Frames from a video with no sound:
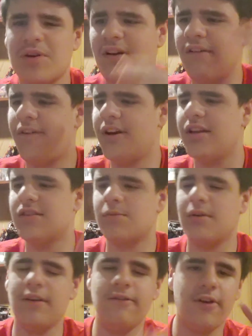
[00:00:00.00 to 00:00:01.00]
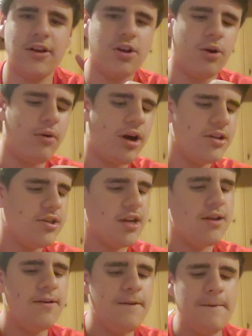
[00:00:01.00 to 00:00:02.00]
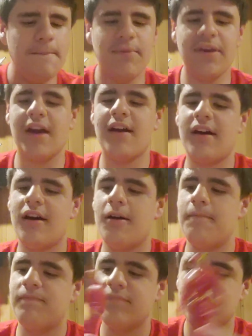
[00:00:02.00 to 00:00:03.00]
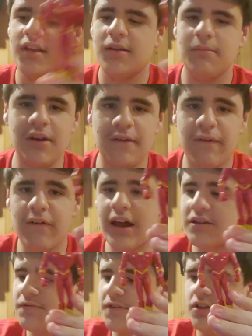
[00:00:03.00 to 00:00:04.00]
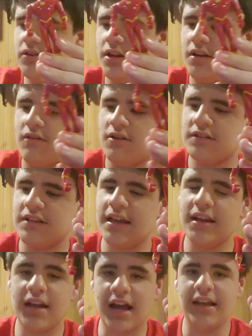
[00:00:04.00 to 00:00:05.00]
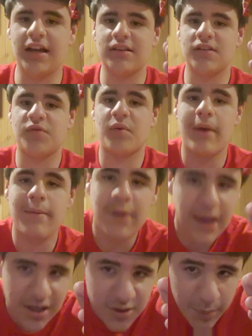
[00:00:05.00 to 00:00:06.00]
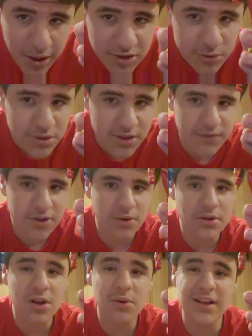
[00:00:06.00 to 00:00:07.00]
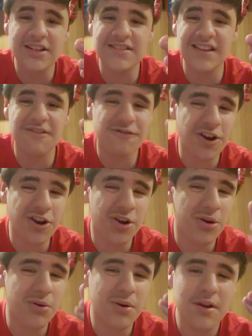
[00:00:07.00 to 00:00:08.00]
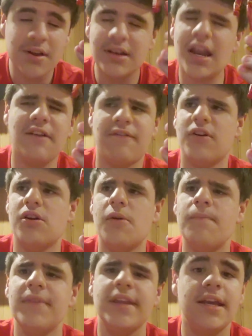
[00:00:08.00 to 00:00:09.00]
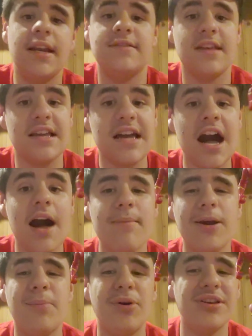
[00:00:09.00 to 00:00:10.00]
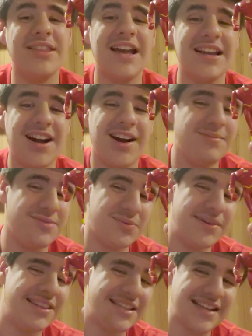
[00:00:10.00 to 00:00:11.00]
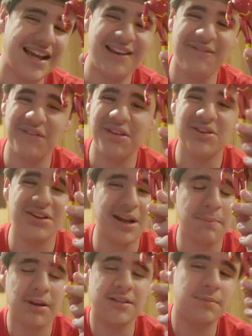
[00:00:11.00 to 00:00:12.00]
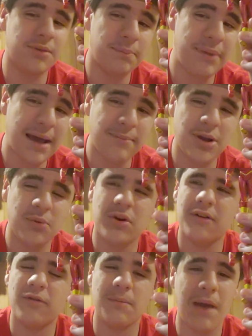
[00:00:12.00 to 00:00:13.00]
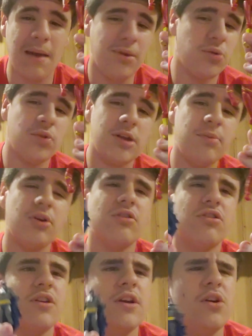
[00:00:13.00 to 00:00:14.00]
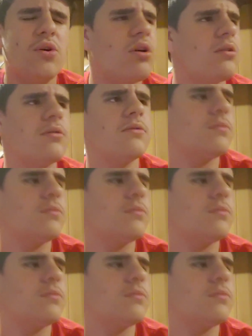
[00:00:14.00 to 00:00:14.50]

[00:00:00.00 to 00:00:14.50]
really funny. It's really fun. Go watch it. But yeah, mini Flash figure, and alongside it, I got this from a Page Puncher, which, if you don't know, it is a Funko, not a Funko. It is a comic book that comes with a tiny figure, and I picked up the Batman one from Batman Rebirth, or